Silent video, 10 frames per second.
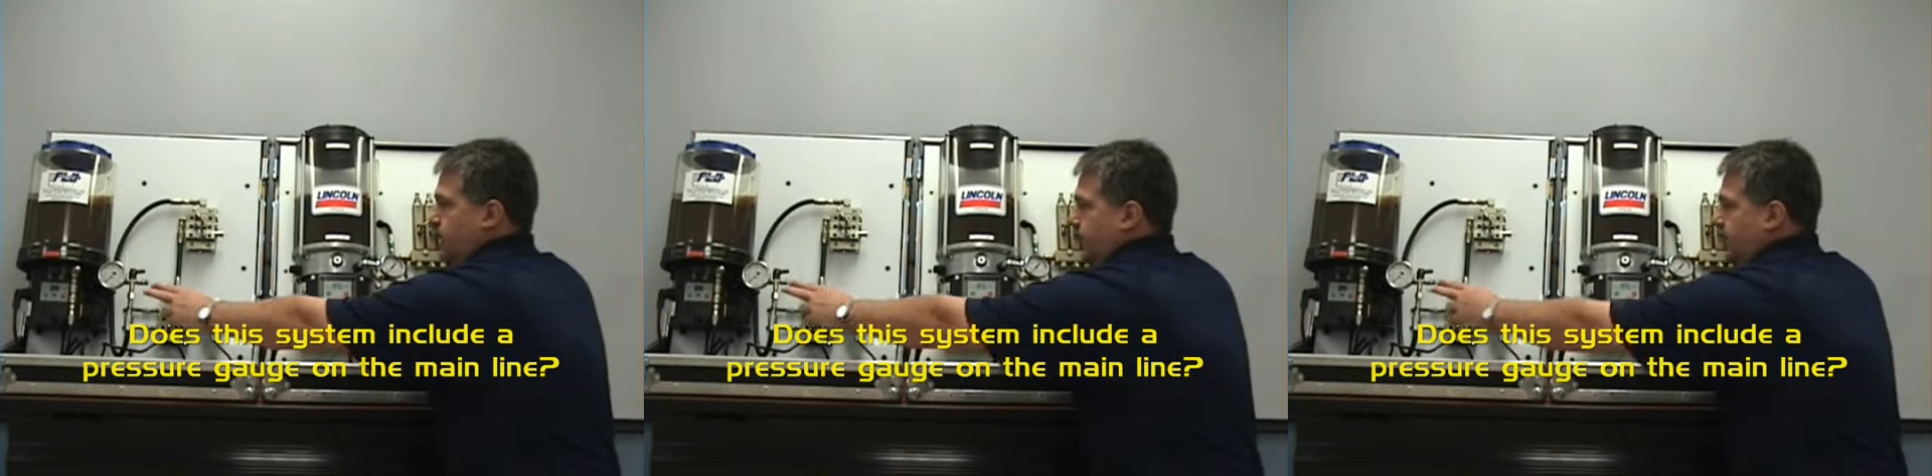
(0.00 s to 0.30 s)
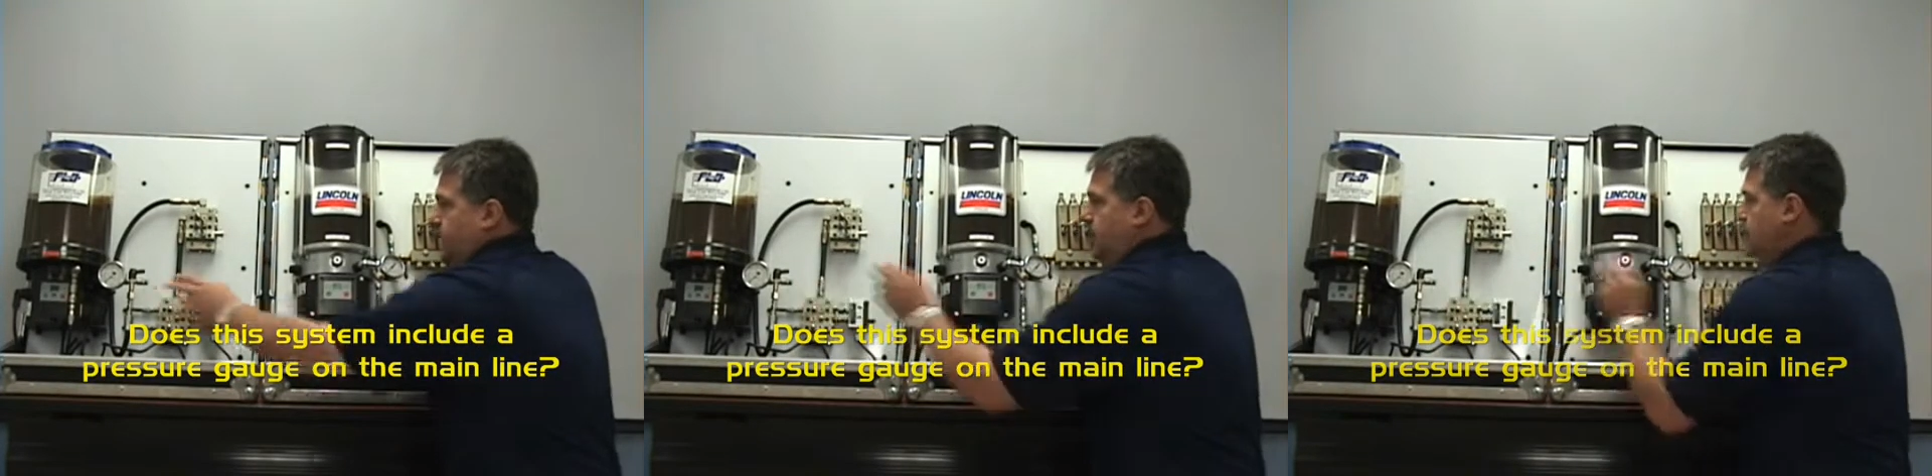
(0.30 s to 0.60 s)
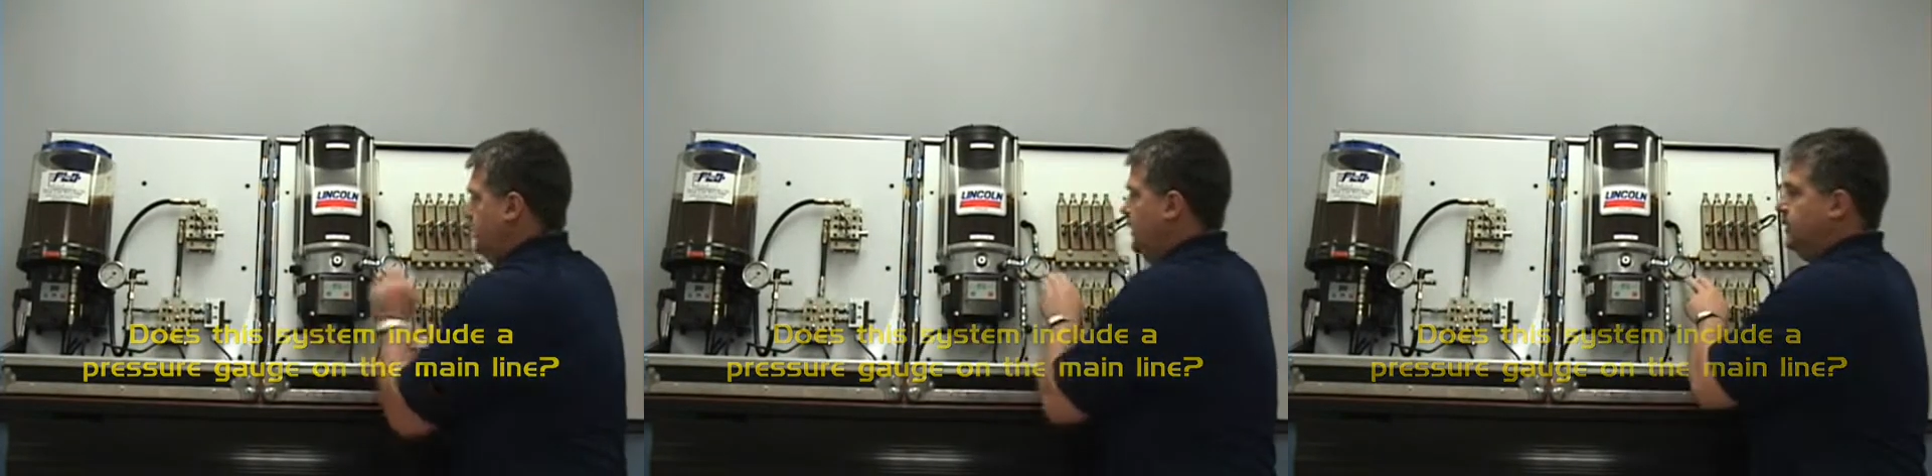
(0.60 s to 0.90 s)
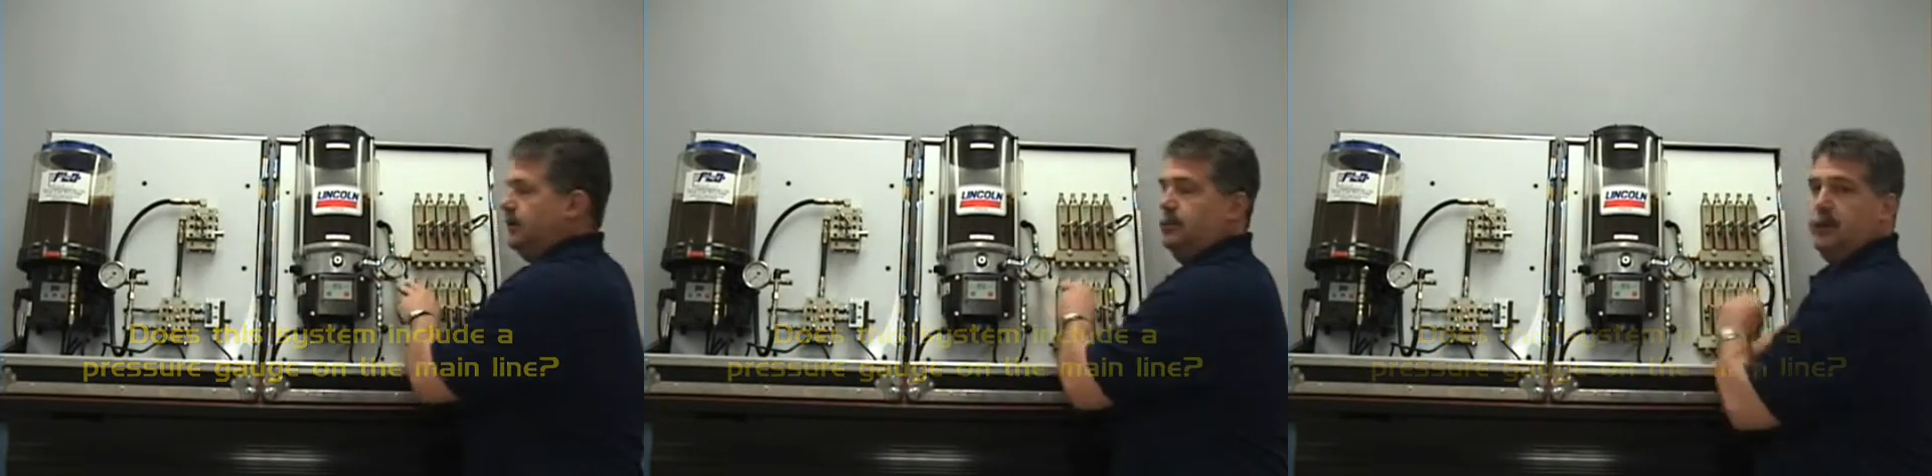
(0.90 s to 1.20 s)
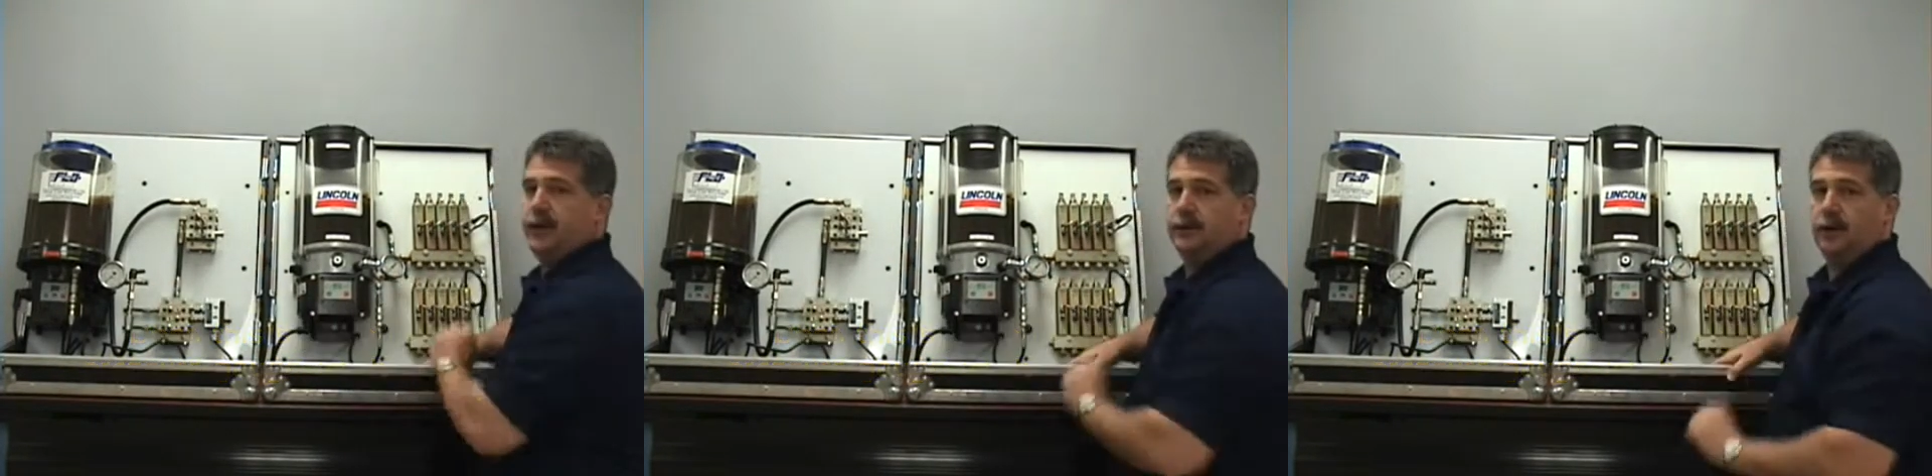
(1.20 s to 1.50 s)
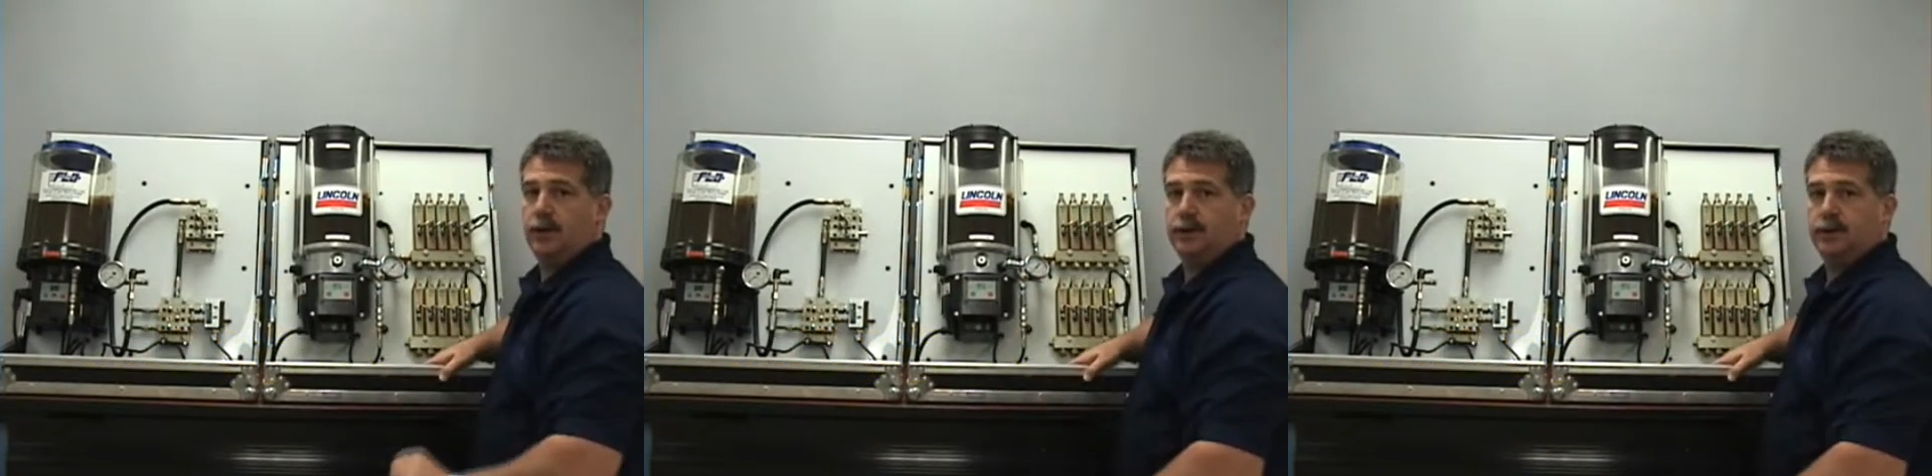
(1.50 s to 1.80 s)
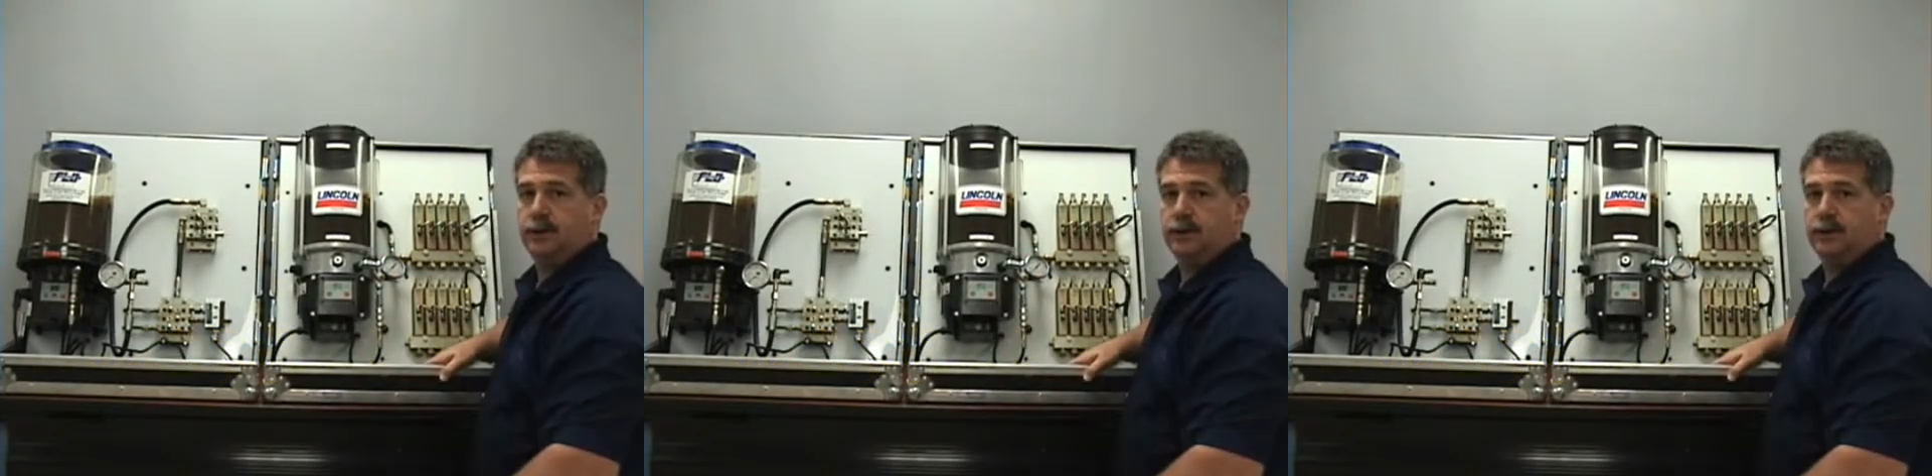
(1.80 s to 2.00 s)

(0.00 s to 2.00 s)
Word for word: right here into the main line.